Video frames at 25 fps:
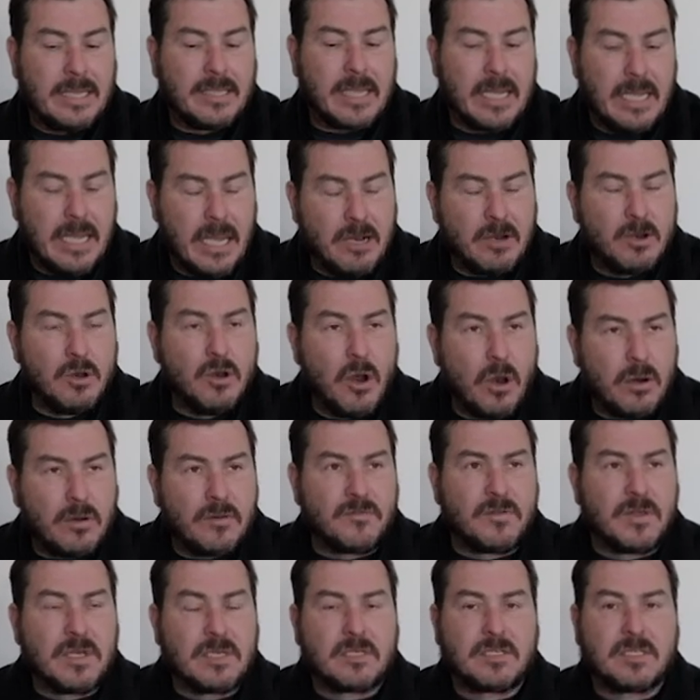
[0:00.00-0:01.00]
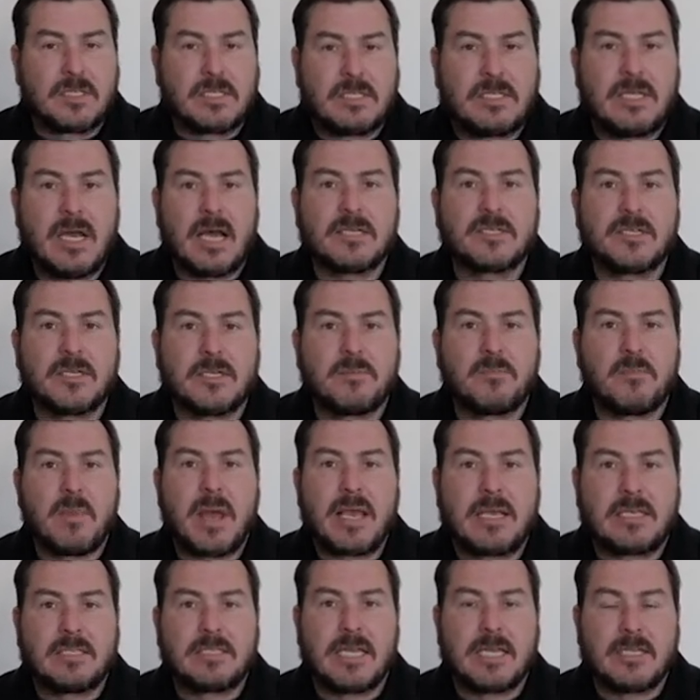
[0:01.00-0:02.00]
A lot of this doesn't
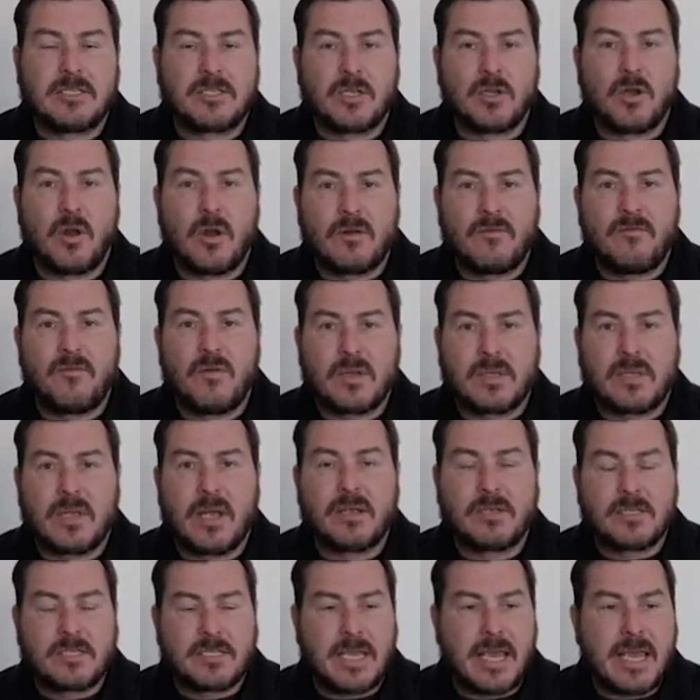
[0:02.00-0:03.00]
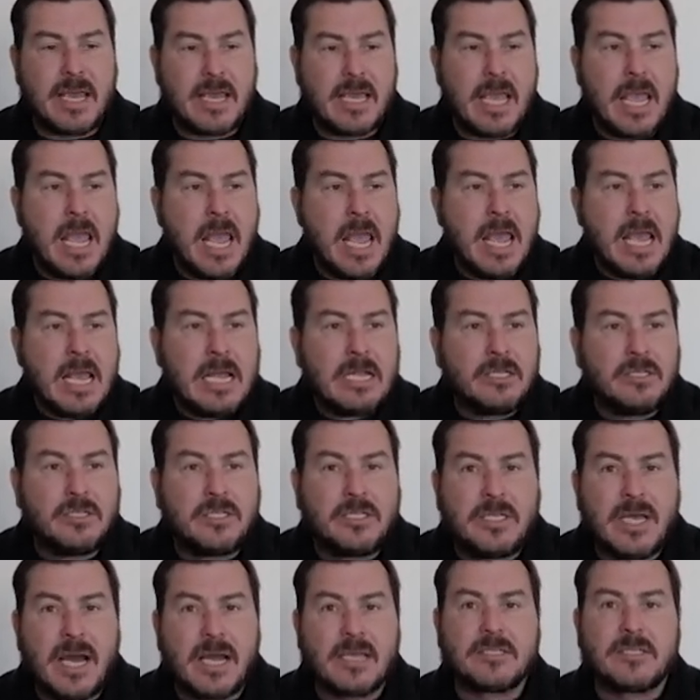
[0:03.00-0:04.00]
make sense. A lot of what they're saying
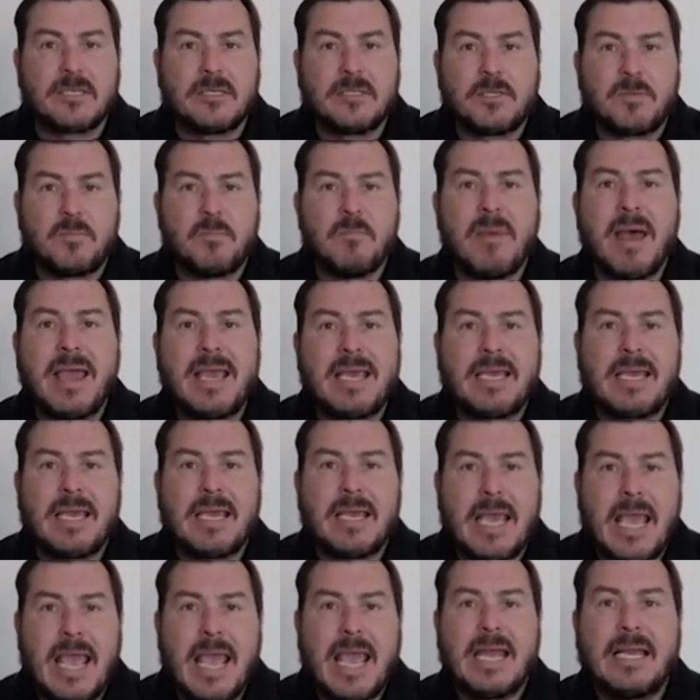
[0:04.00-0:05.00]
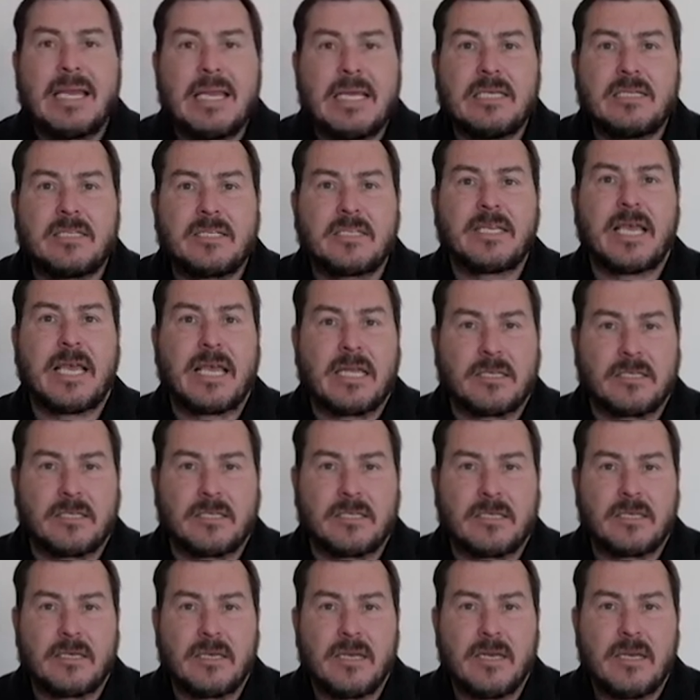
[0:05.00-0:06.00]
doesn't make any
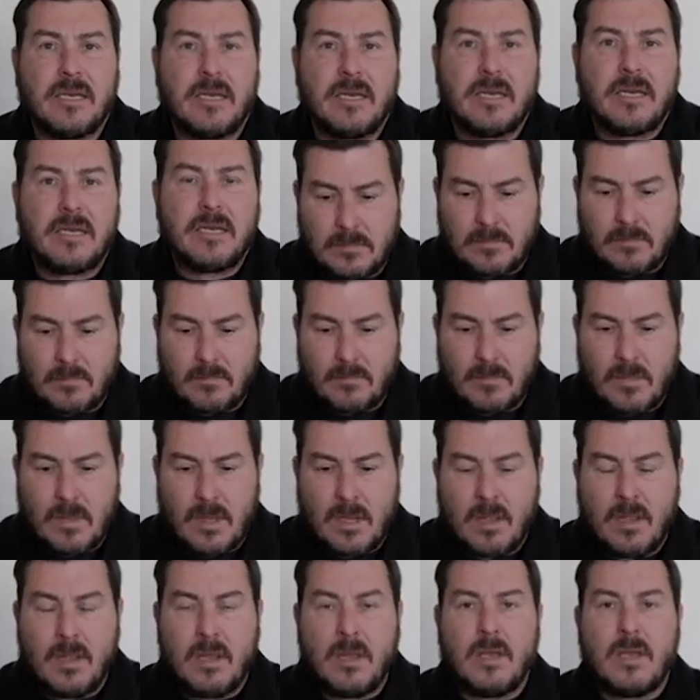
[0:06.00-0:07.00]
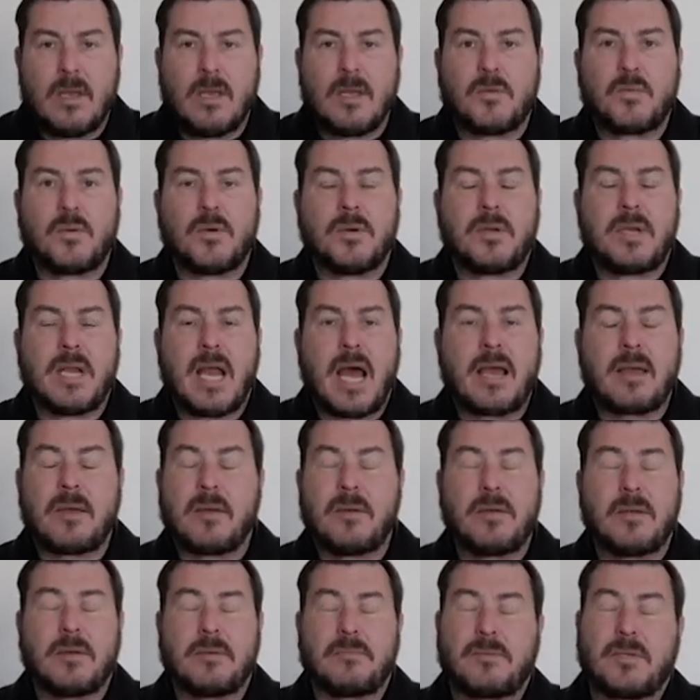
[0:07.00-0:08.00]
sense. It
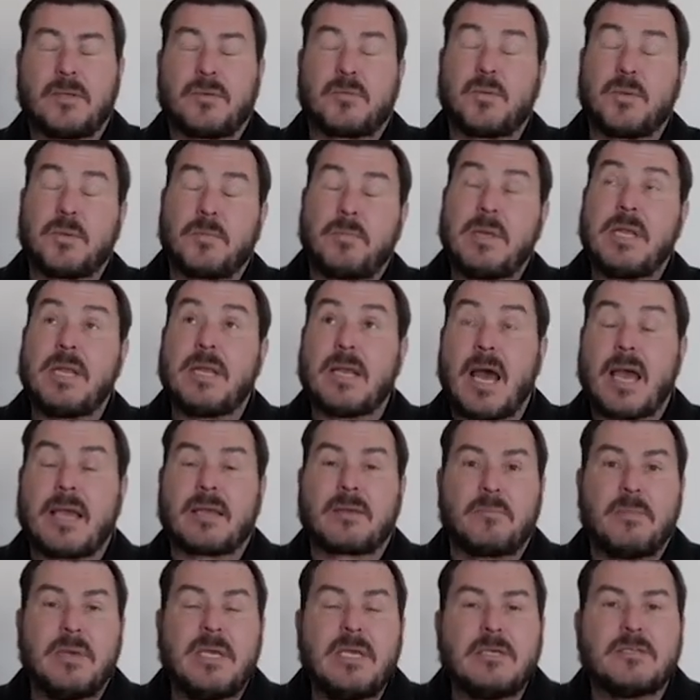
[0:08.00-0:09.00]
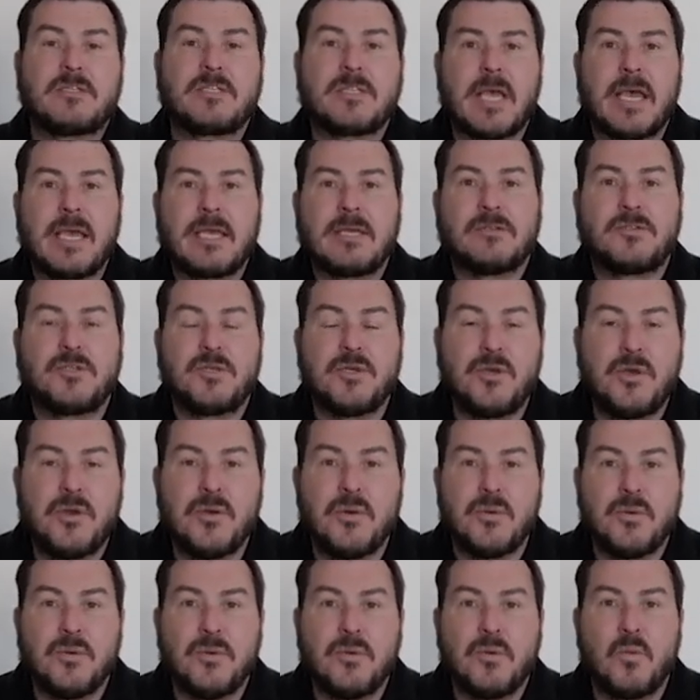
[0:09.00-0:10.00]
would be like me saying to
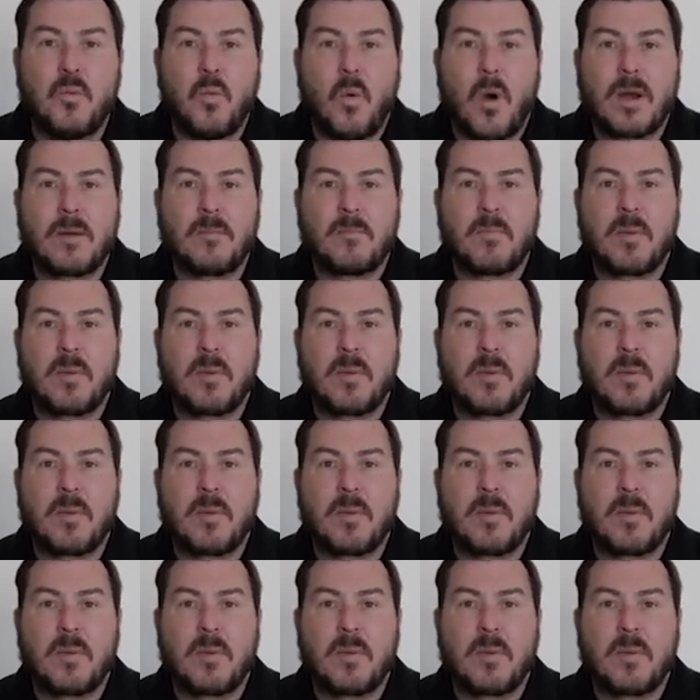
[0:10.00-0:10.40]
you, 1